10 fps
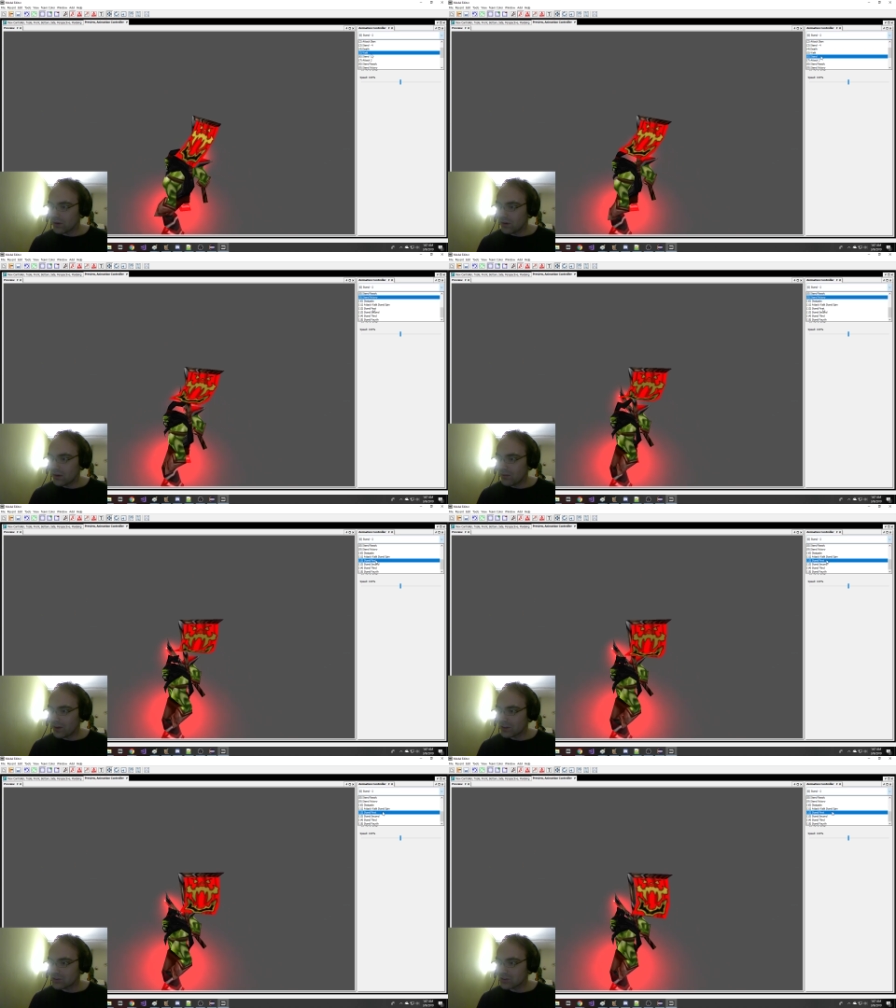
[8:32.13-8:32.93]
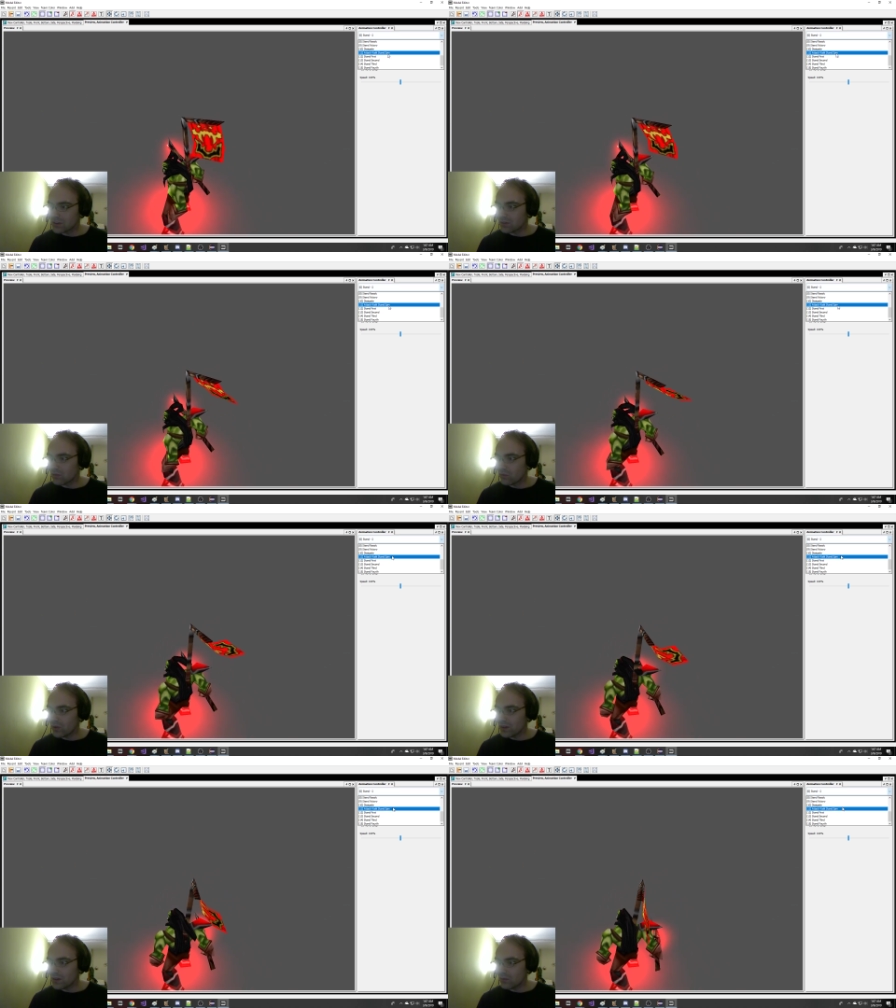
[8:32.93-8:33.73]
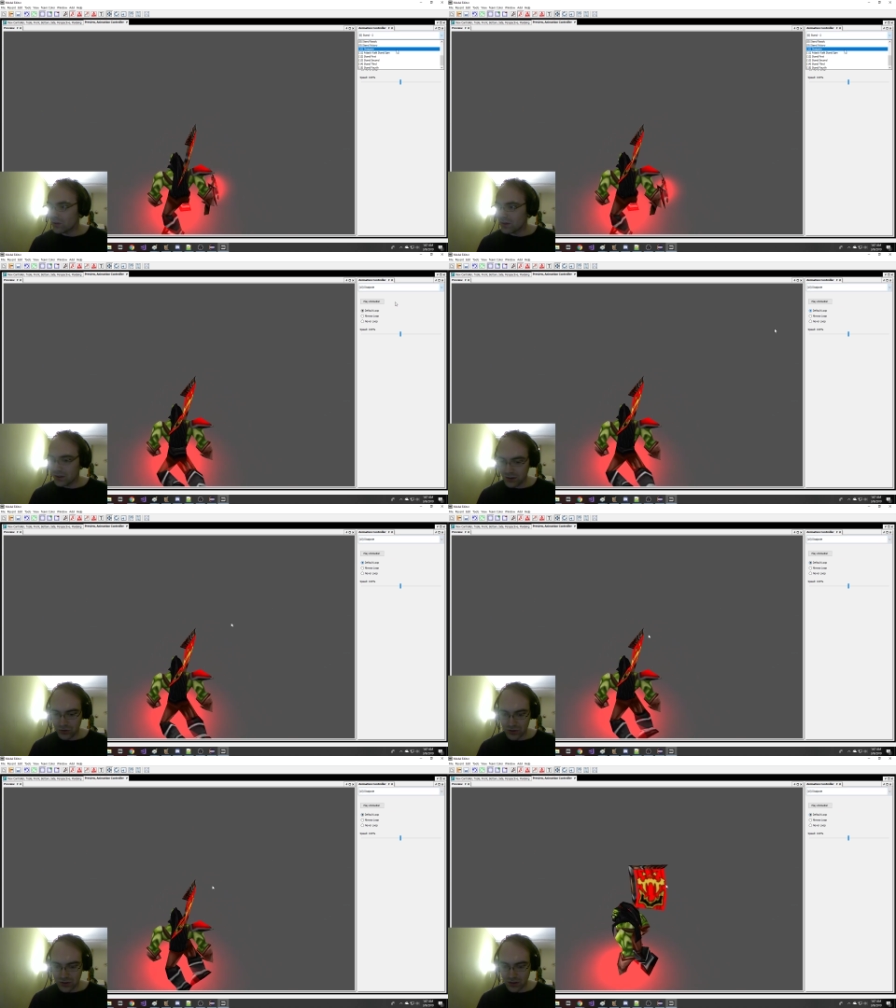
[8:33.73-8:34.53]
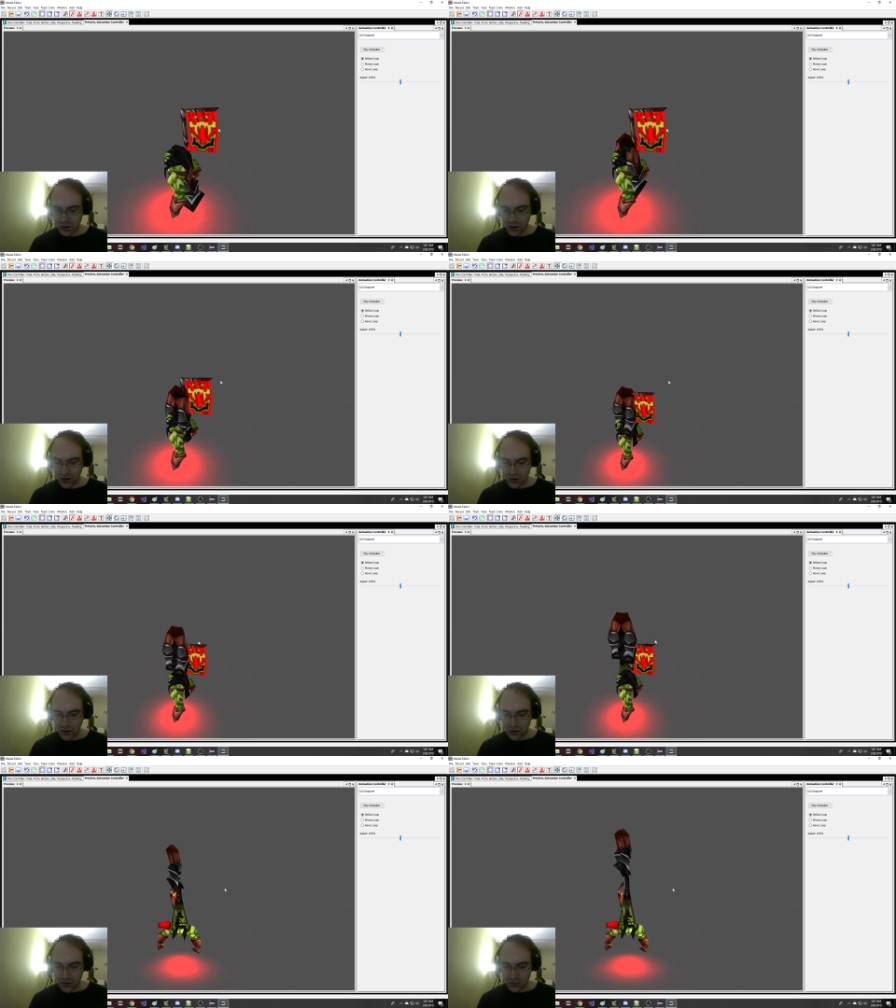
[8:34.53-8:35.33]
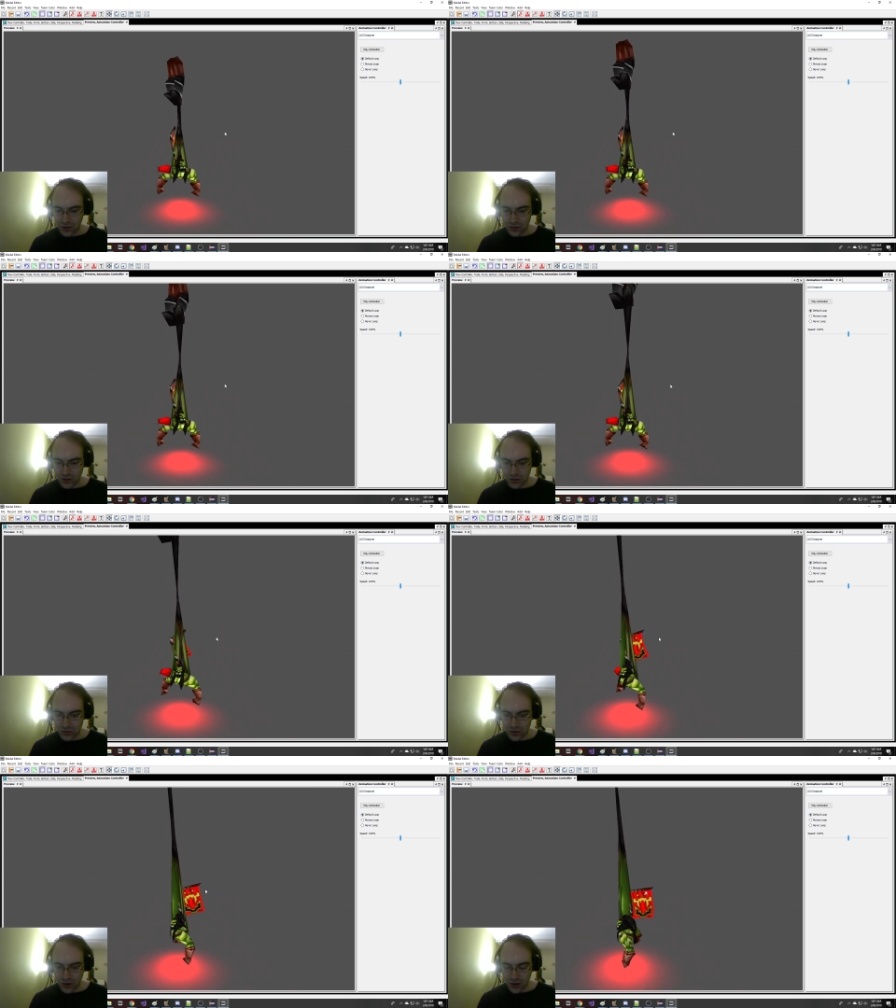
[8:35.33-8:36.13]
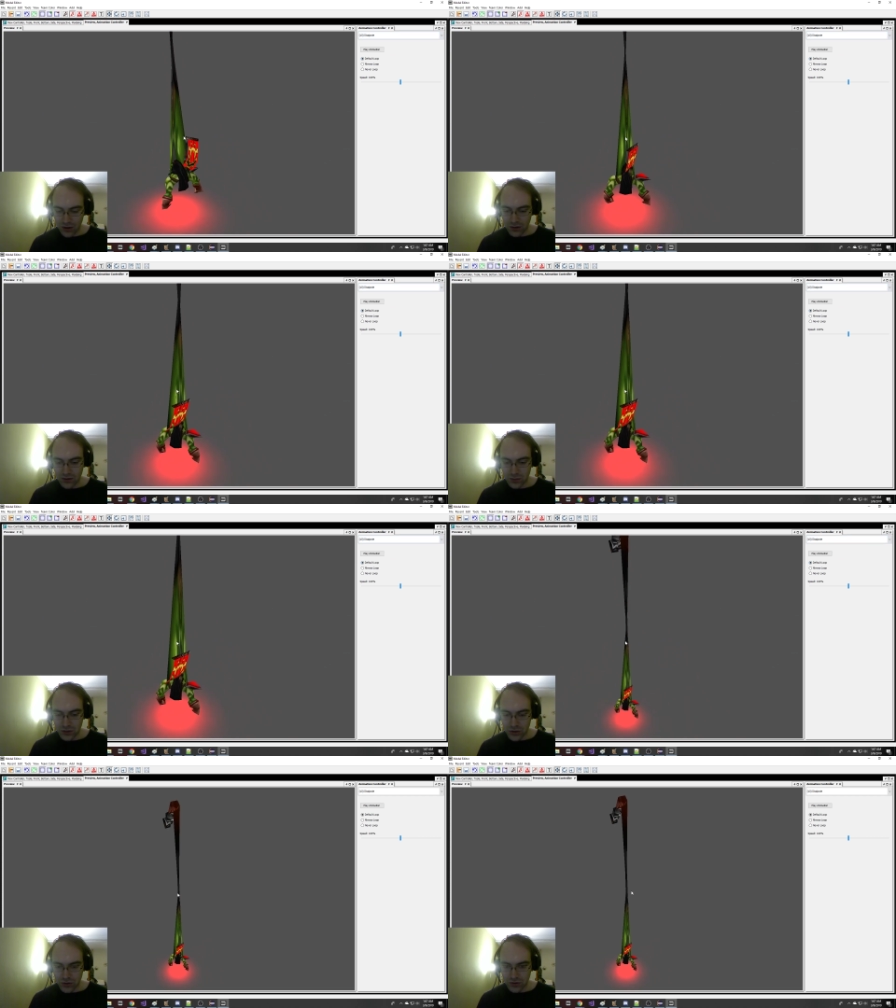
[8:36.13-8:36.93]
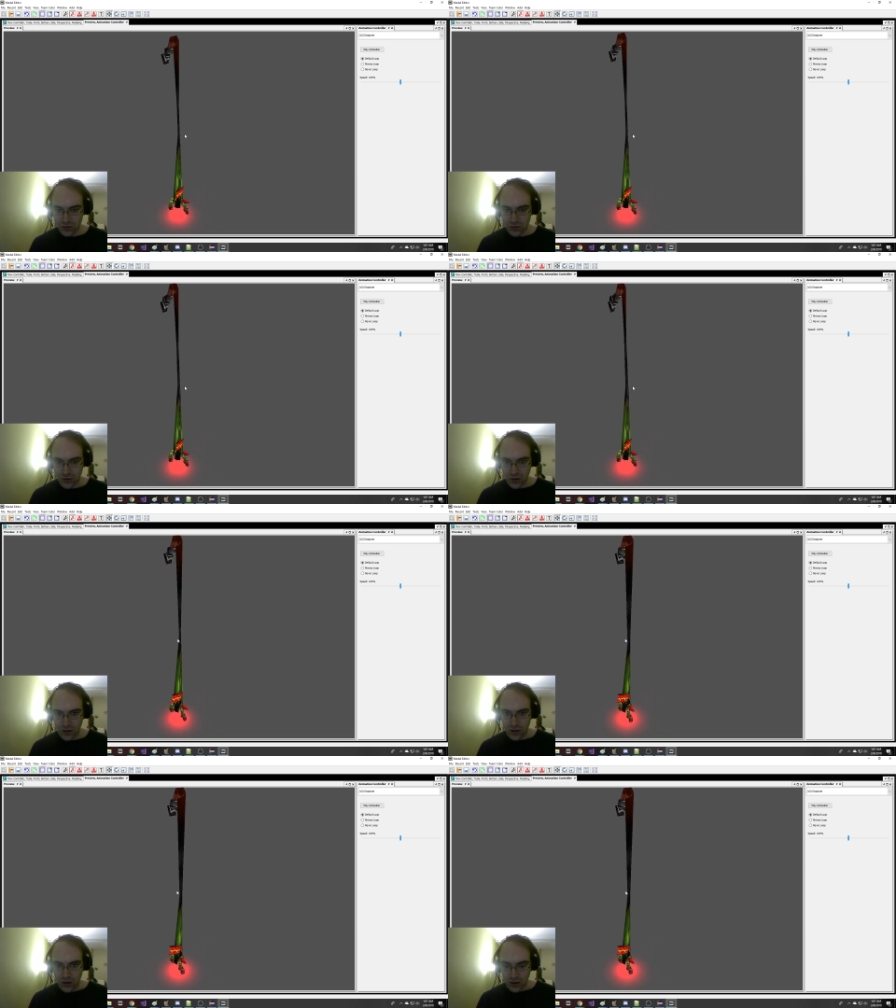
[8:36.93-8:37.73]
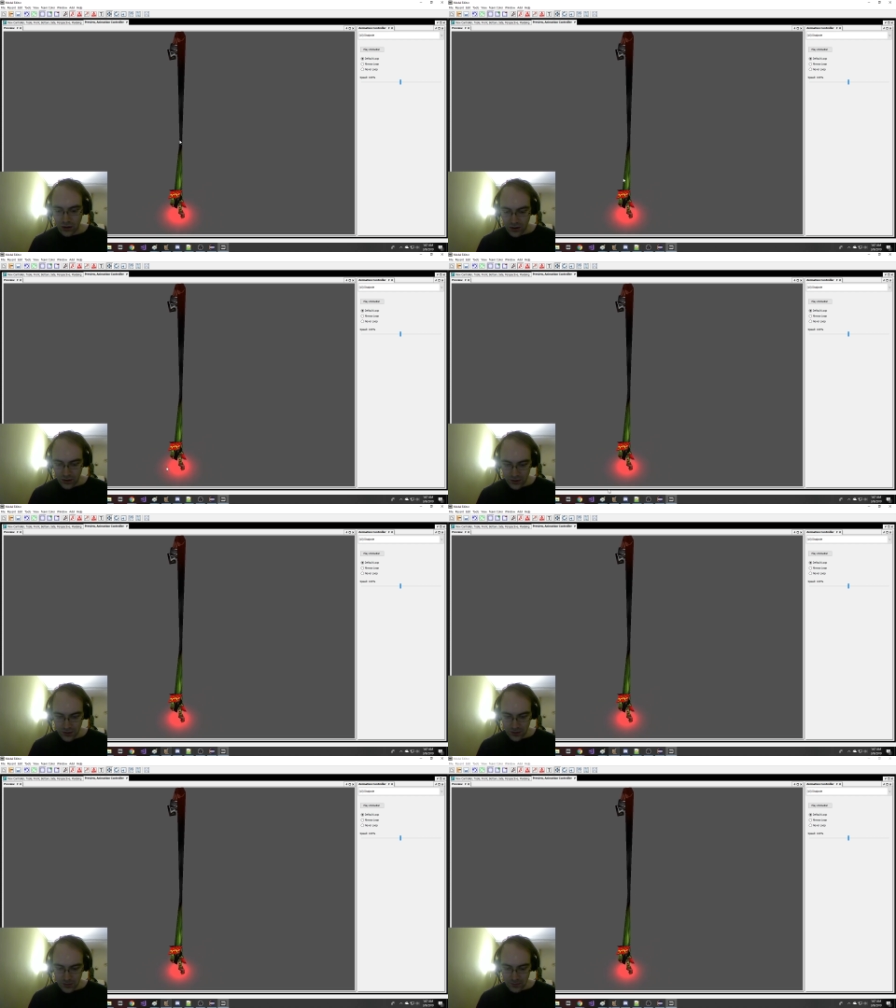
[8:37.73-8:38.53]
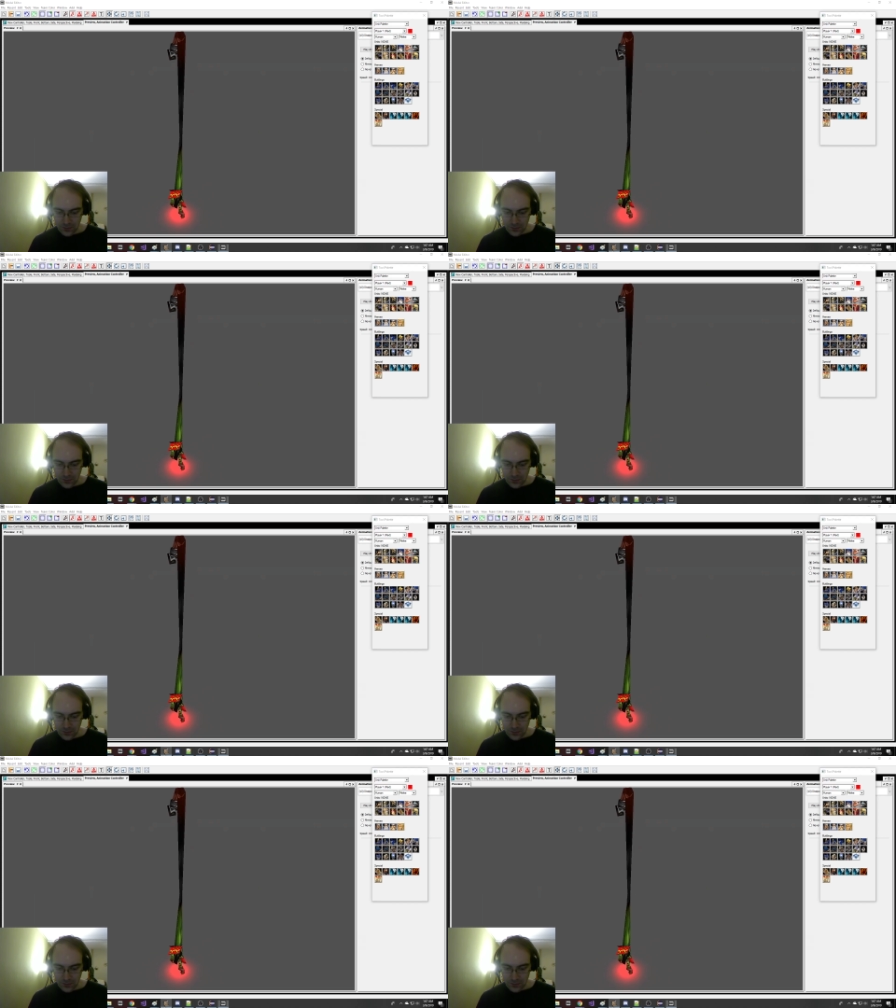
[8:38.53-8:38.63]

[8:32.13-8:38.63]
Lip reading: And I'm actually really, really interested in that, because that should not at all be true. For